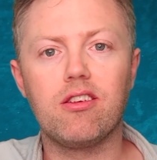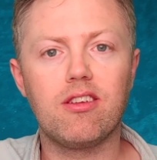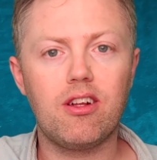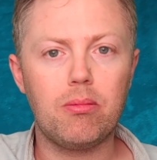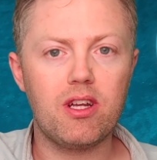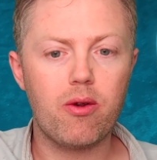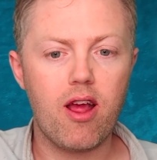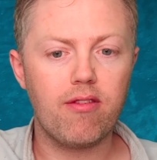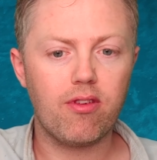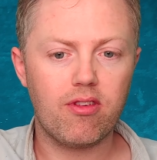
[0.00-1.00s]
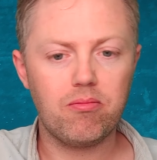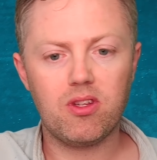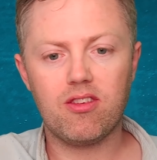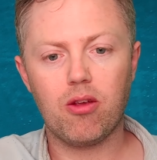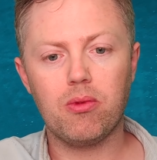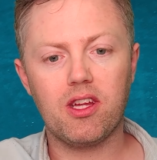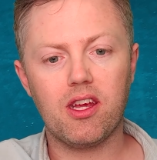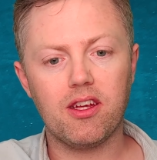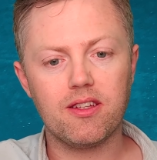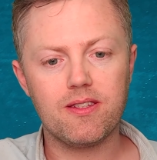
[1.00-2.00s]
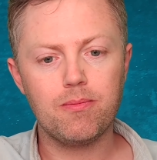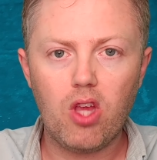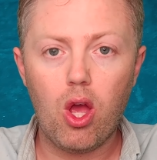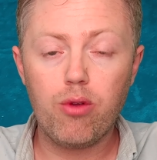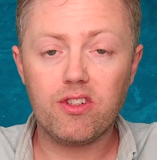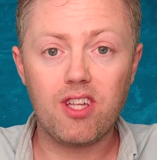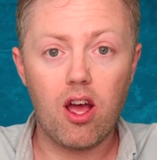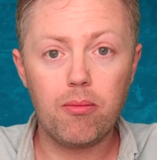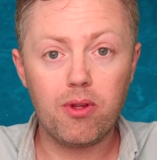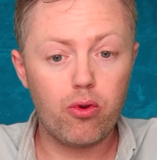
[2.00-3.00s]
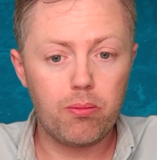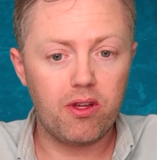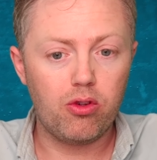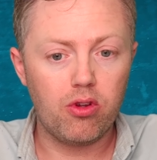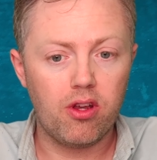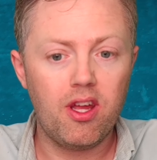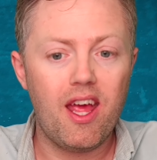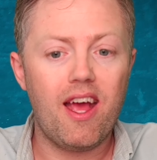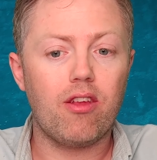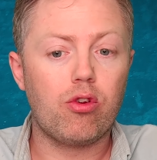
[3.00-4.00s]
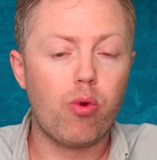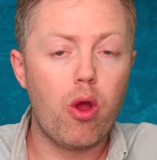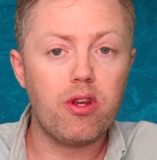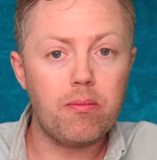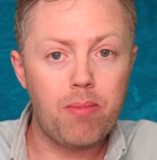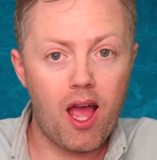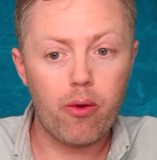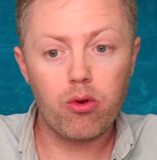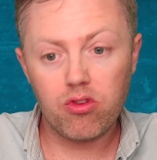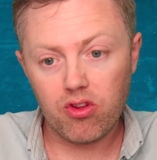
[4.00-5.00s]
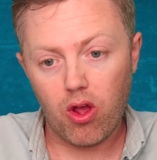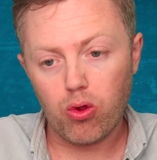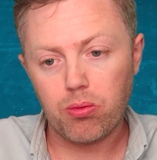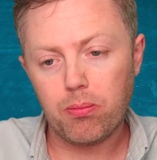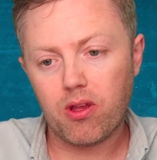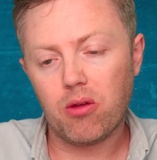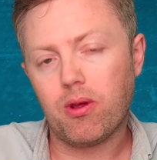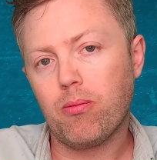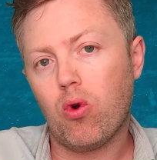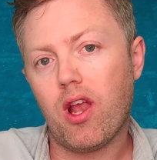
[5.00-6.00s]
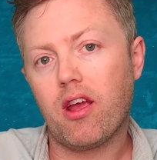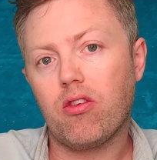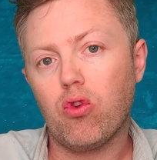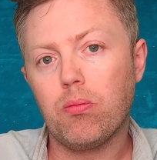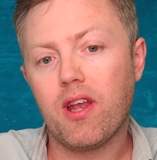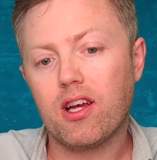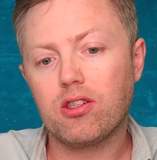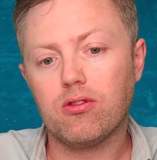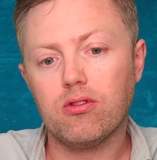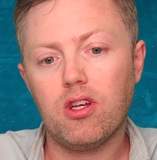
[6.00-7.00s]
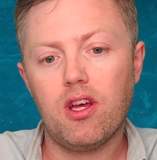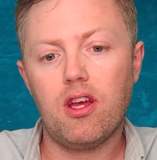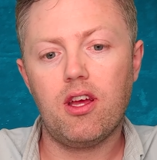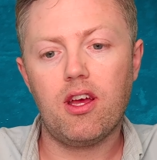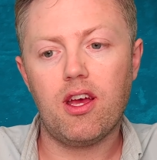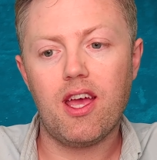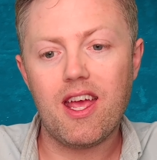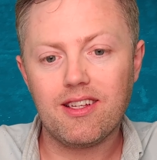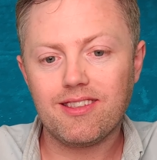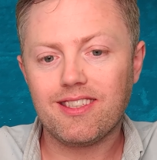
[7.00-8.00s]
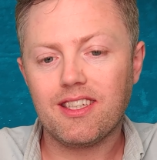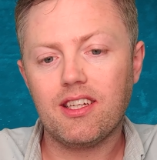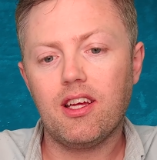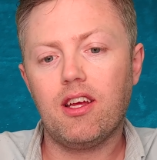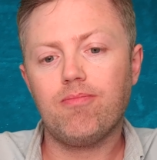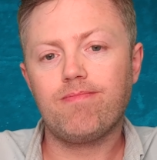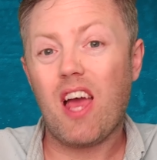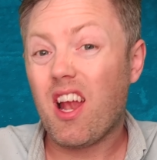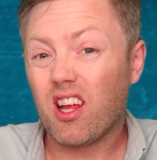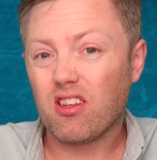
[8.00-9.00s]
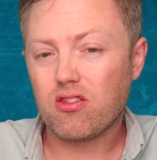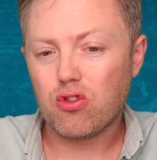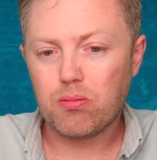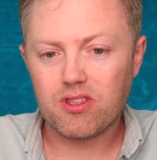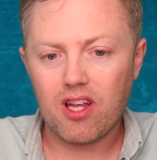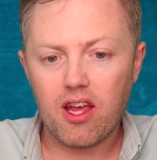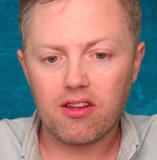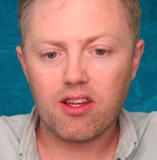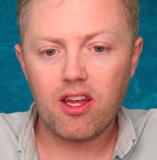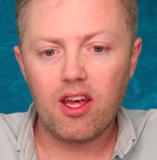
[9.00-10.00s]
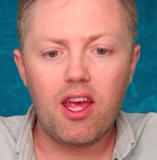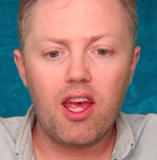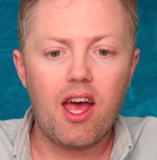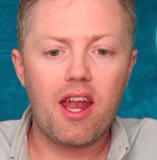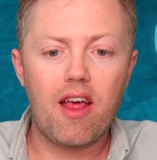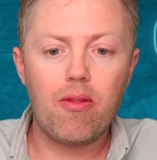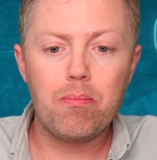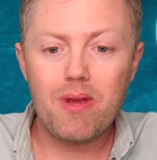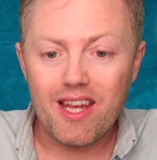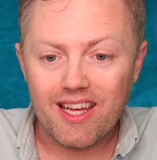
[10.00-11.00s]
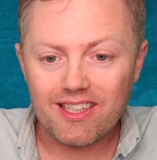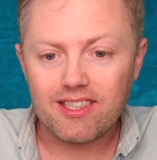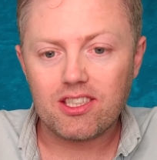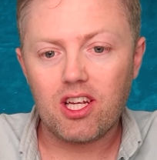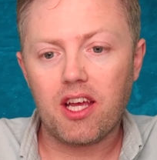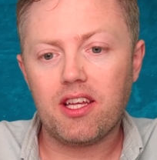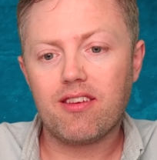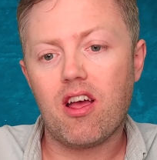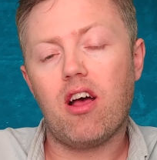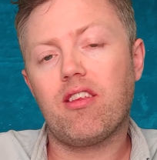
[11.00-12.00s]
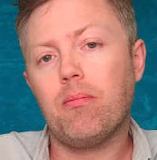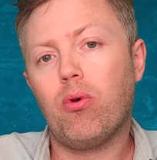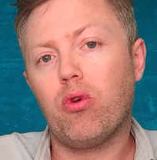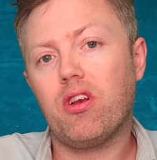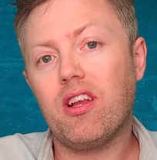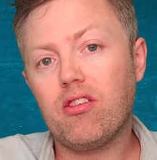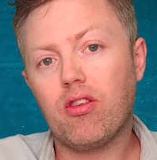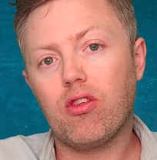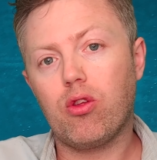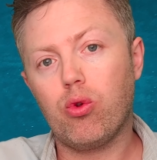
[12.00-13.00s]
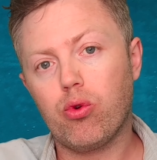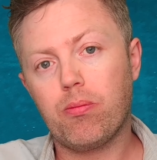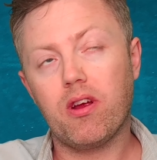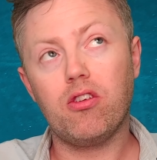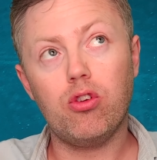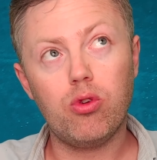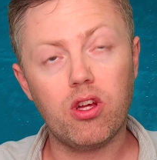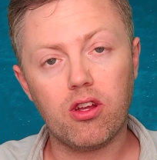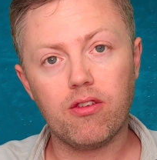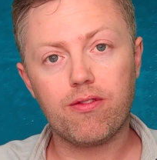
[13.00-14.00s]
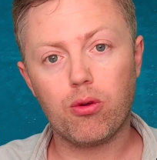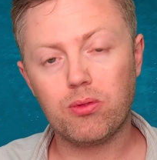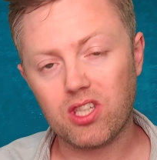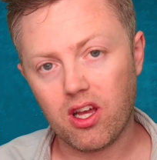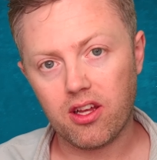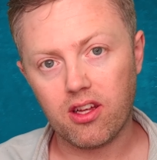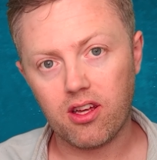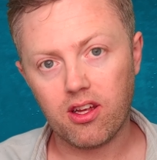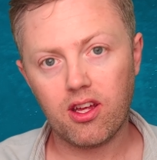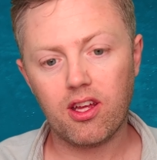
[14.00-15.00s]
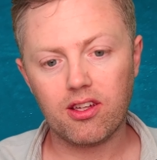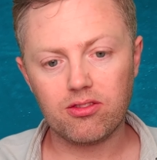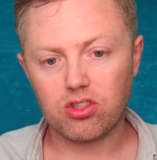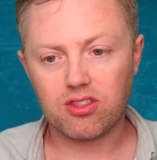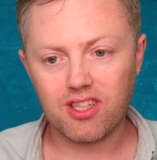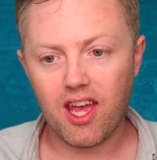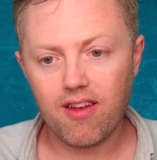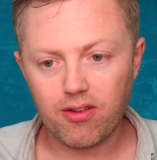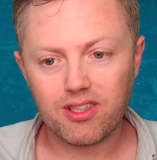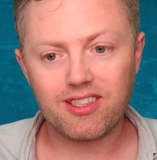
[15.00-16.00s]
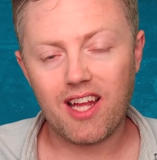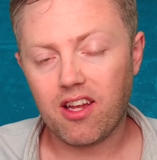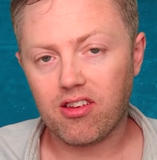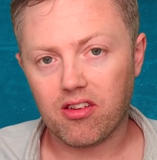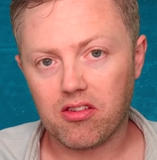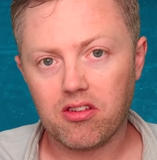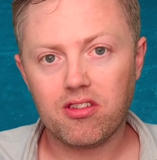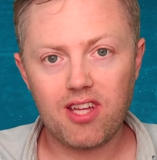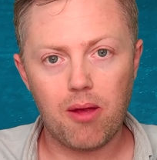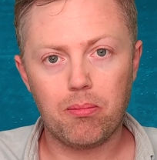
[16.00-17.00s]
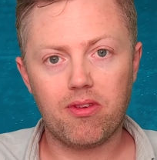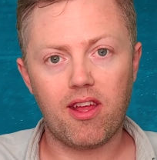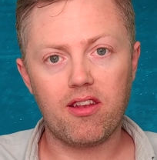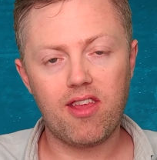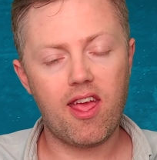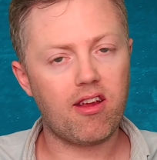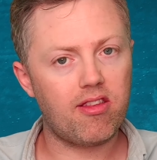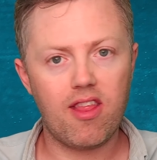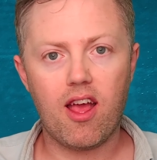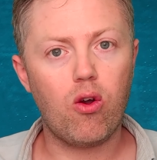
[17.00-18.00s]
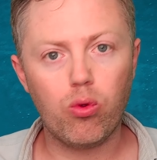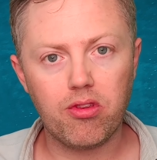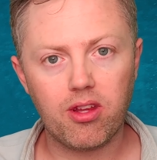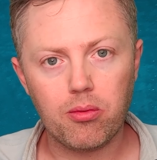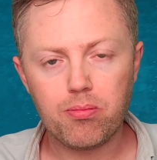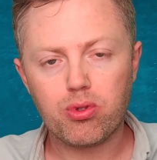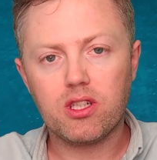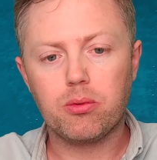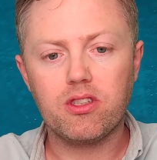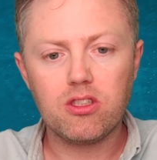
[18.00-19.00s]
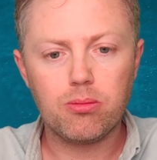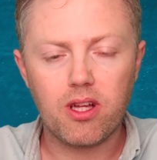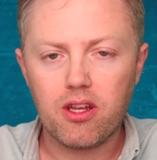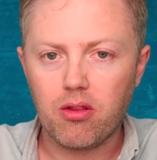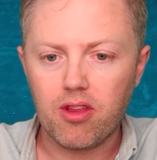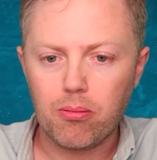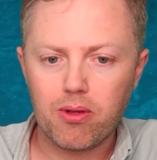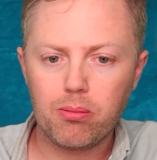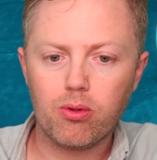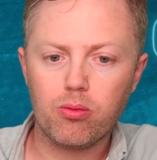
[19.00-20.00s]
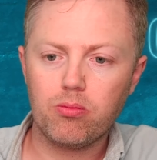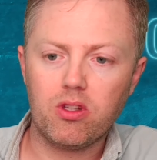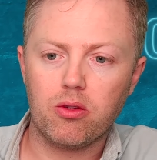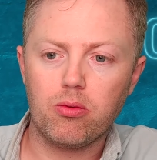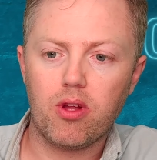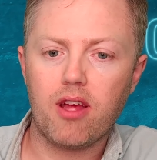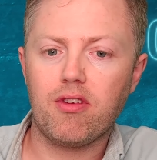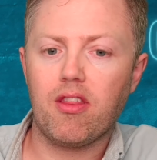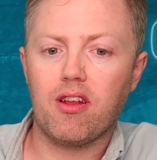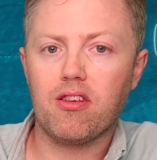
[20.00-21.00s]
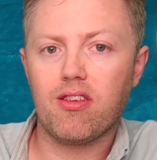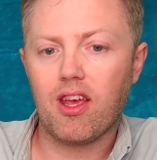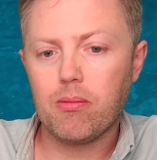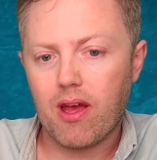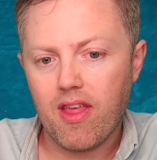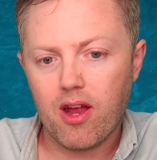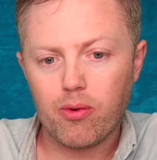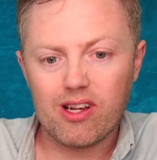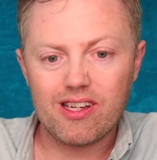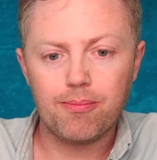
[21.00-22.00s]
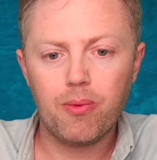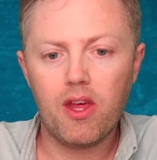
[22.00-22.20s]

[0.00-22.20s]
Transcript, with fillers: It's only been around for so many years. Over time, the European Union has grown in power and scope, becoming more like a supranational uh, entity, kind of like a superstate. And at the minute, Chinese cars imported into the European Union from China just get a very standard 10% tax. That all seems pretty reasonable. I don't think people, you know, will have anything to say about that really.